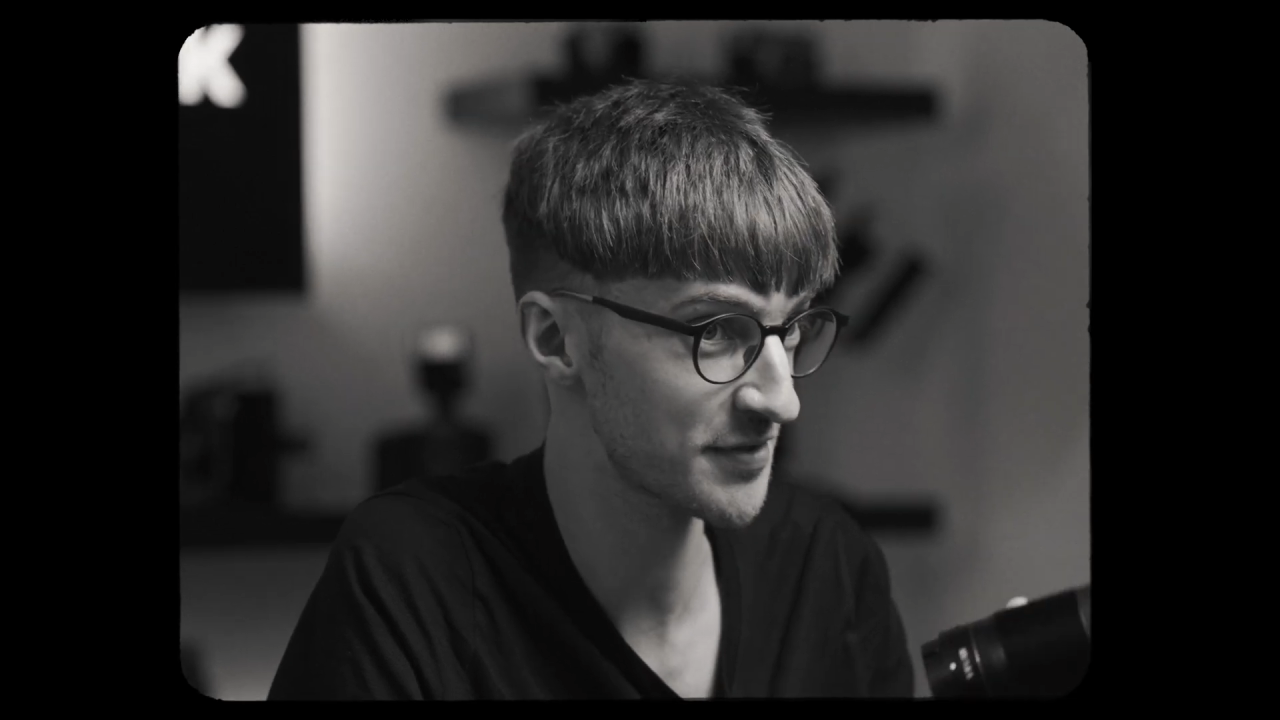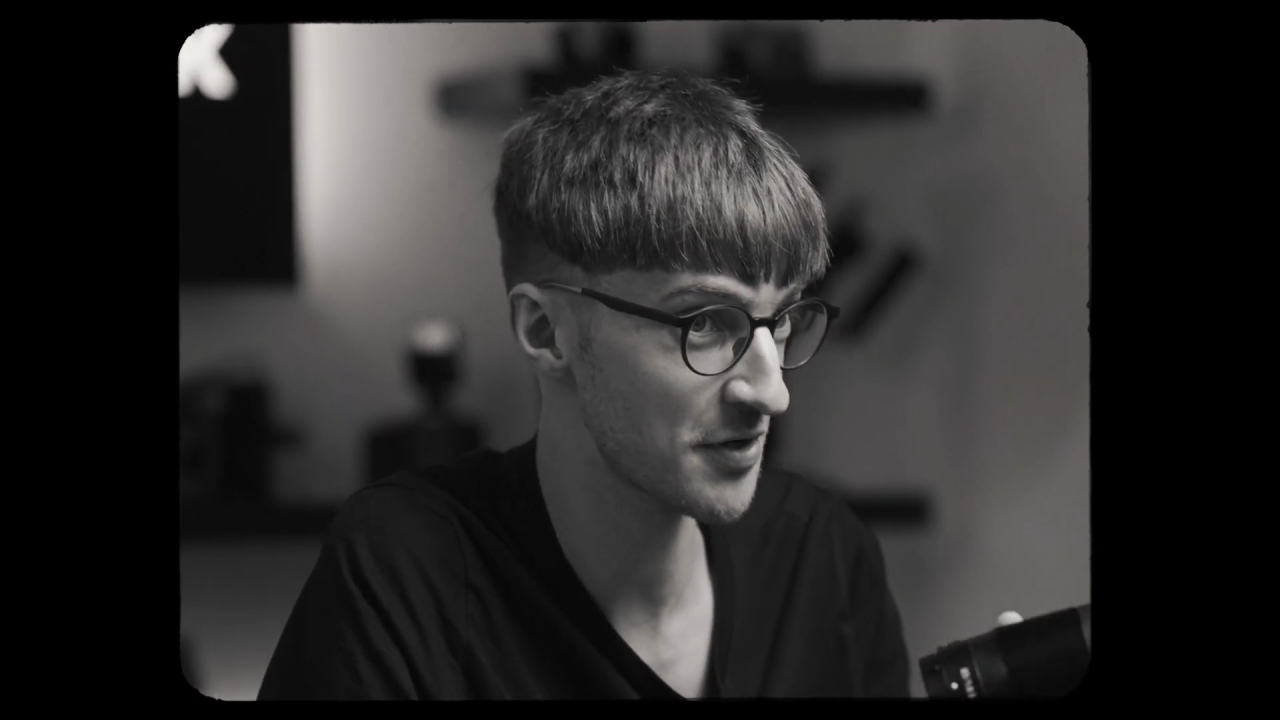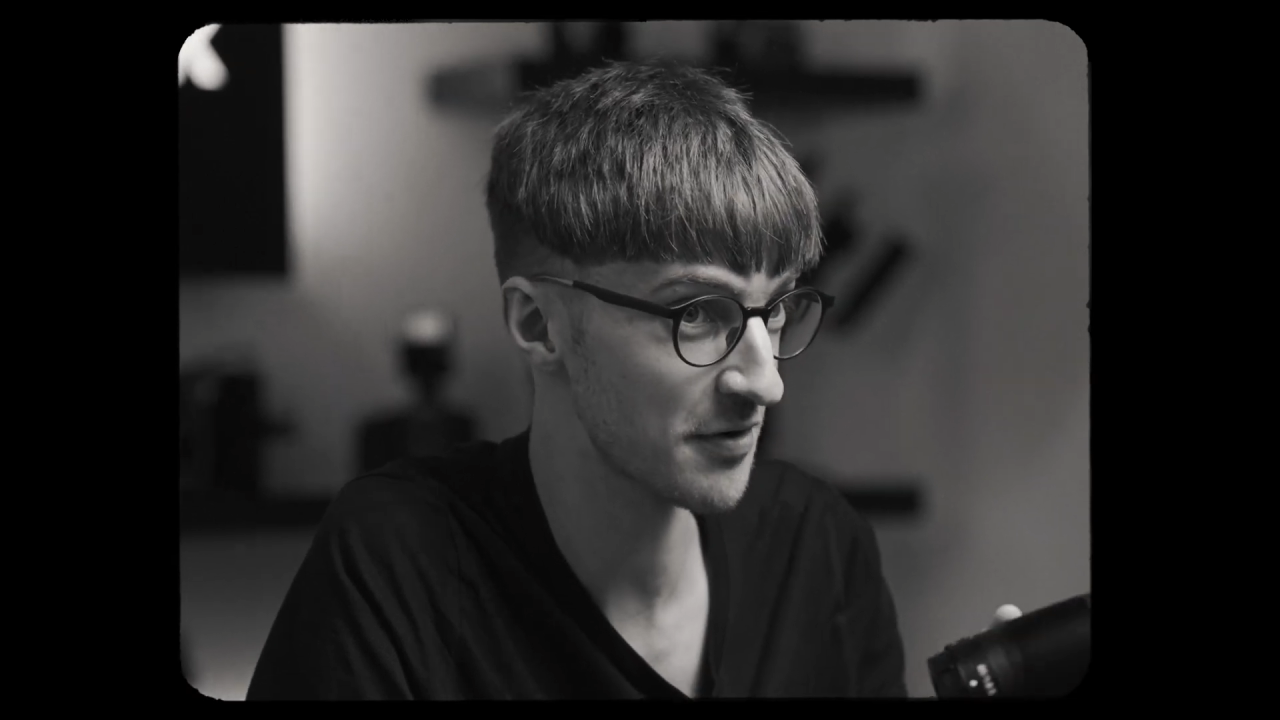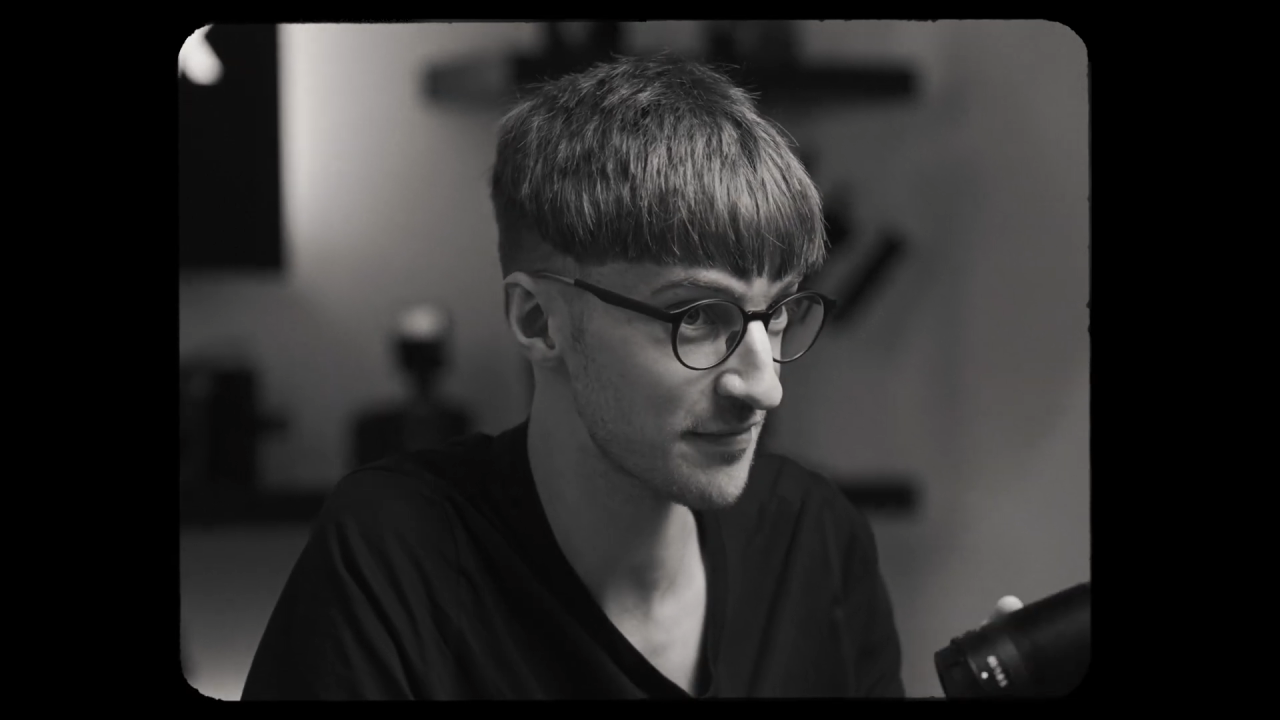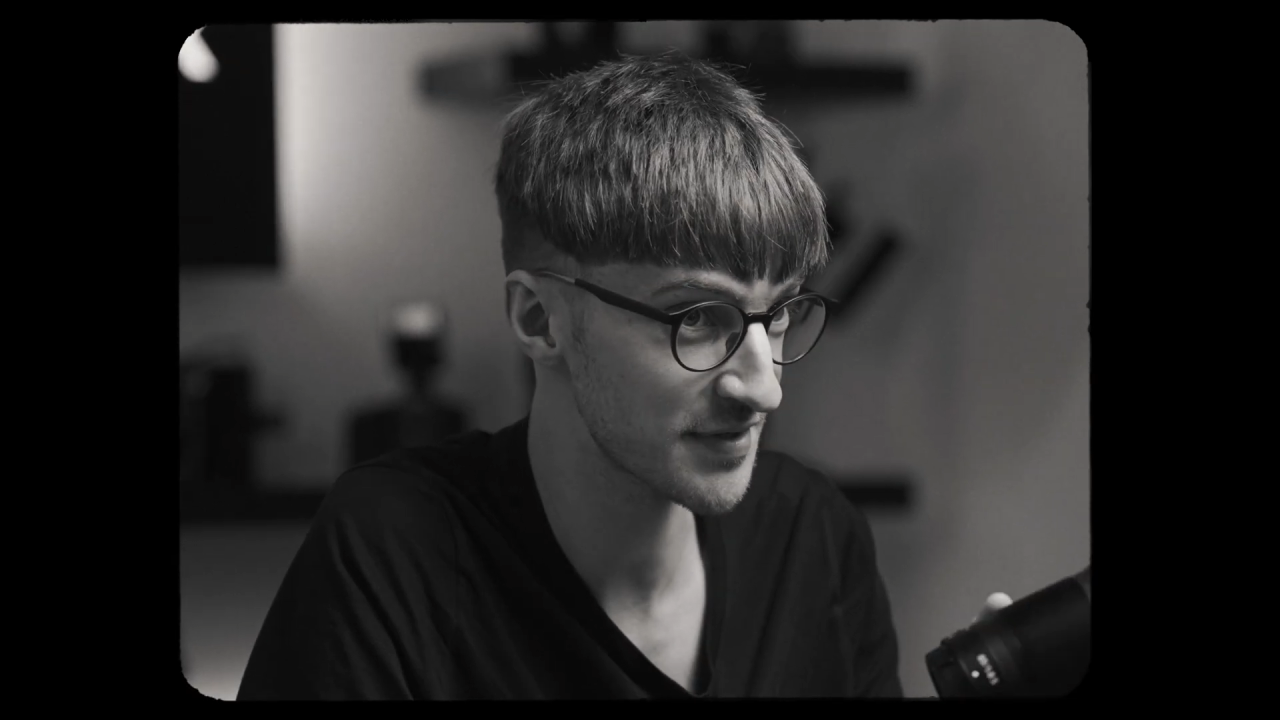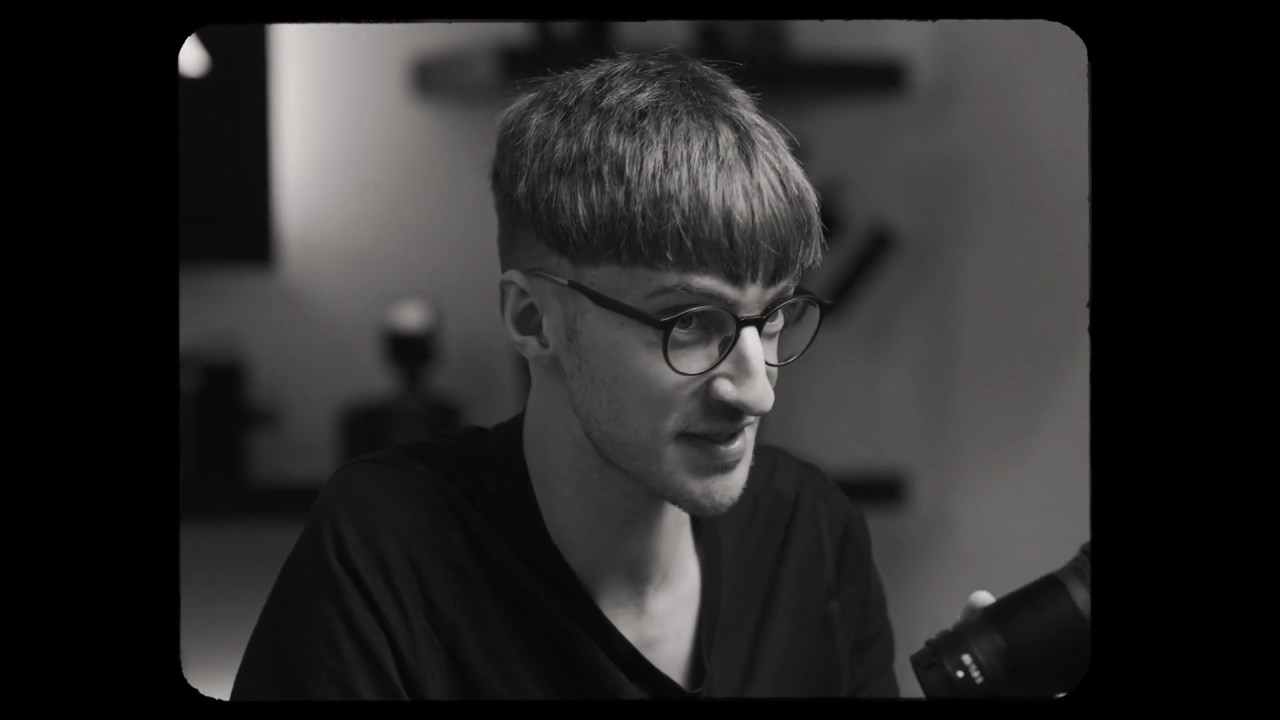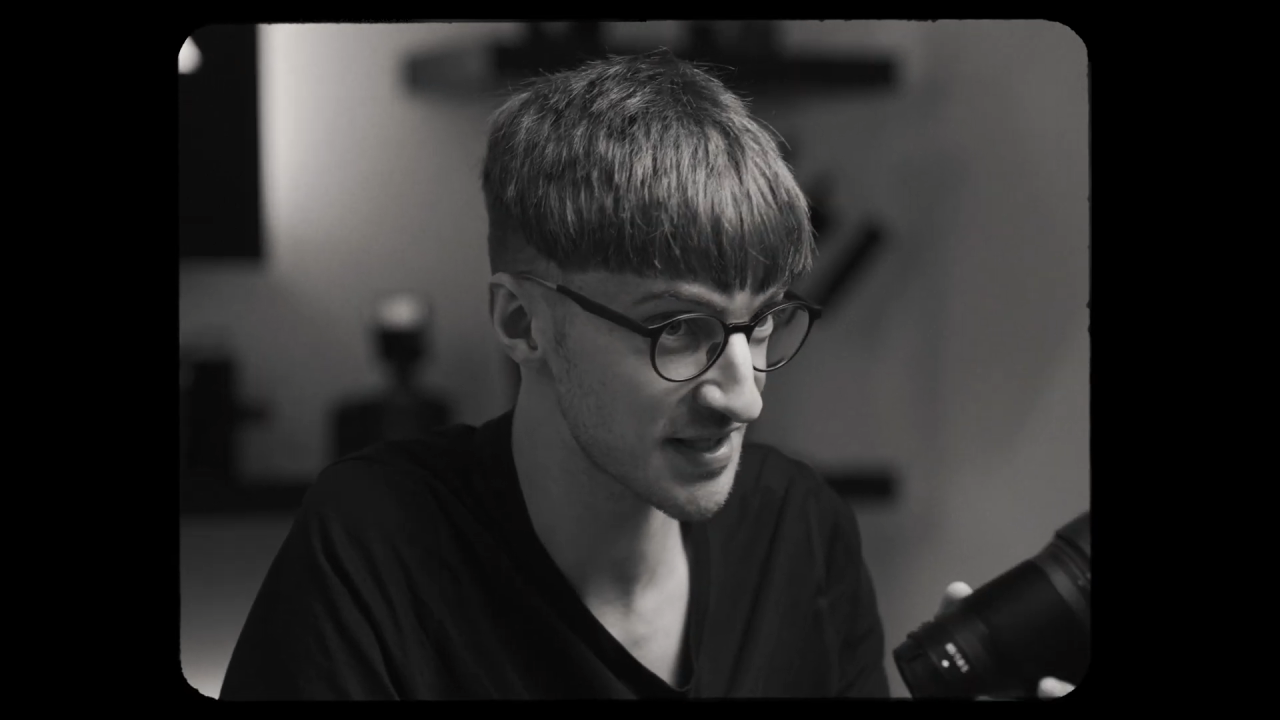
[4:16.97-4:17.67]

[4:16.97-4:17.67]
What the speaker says: photographers